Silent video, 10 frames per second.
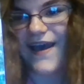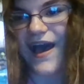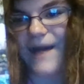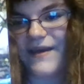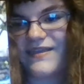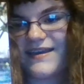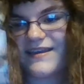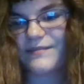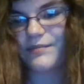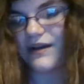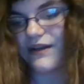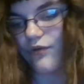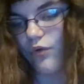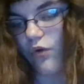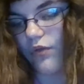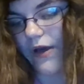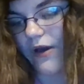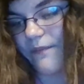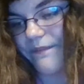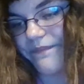I think it's pretty cool
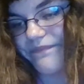though.